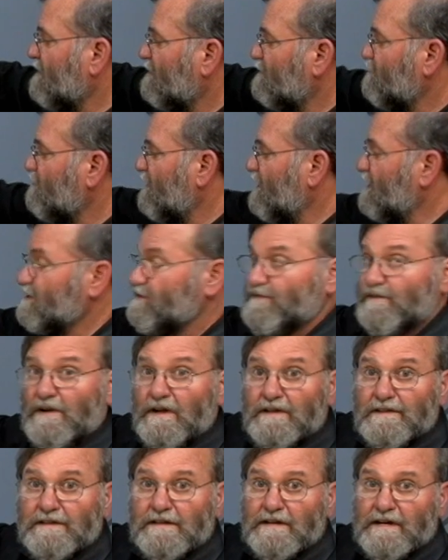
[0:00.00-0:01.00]
I'll transfer
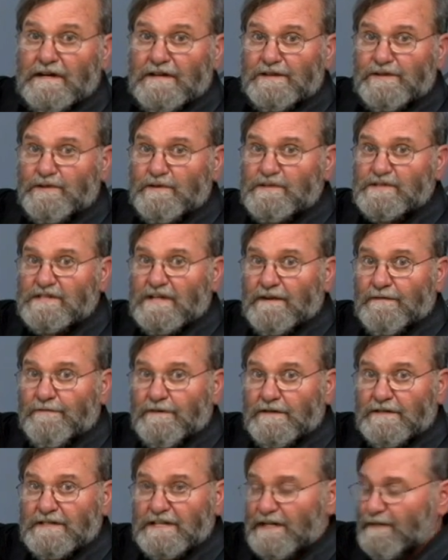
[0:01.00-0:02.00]
all the contours off
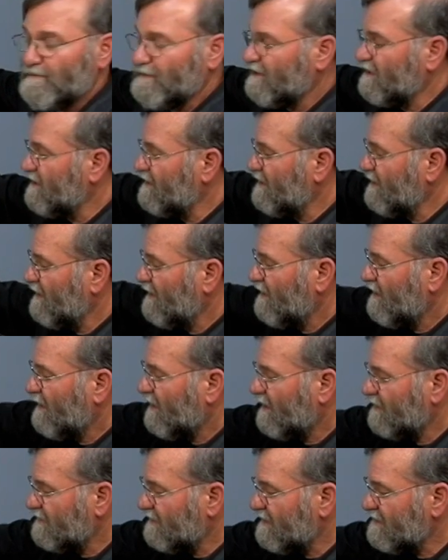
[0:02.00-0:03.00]
our template
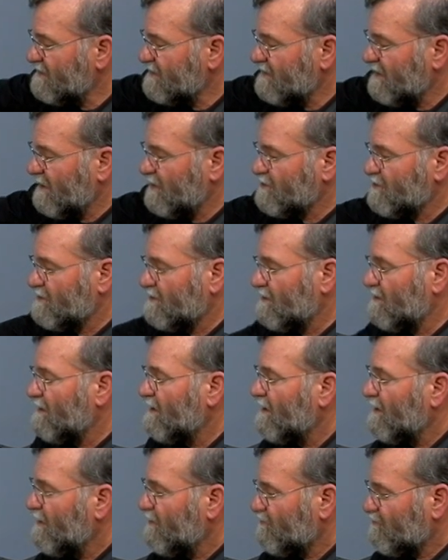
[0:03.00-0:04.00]
onto the station,
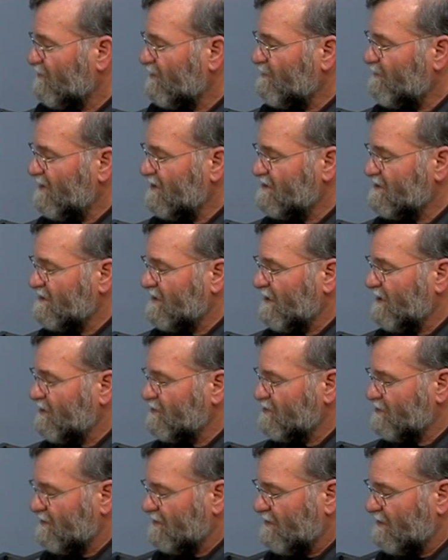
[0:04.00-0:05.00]
trim each
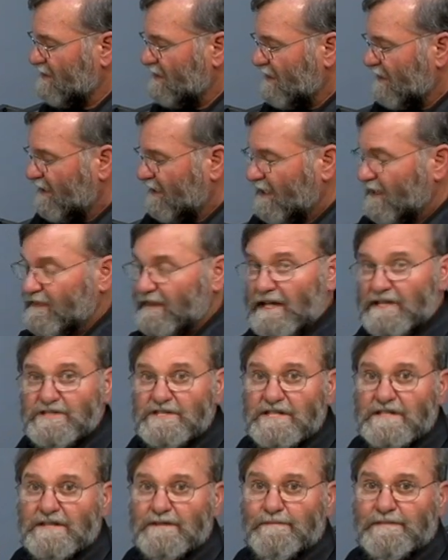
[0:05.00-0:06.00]
station, and that
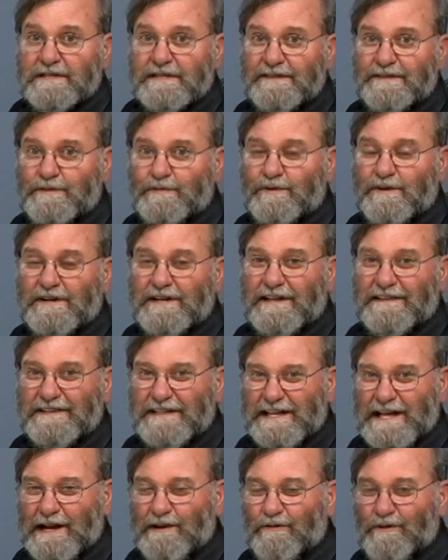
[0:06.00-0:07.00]
should complete the work on the
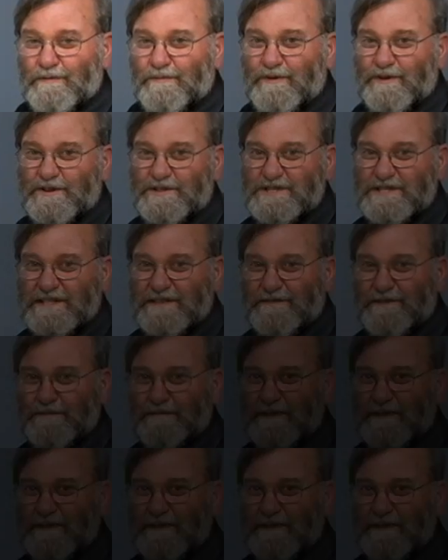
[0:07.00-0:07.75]
cowl portion of the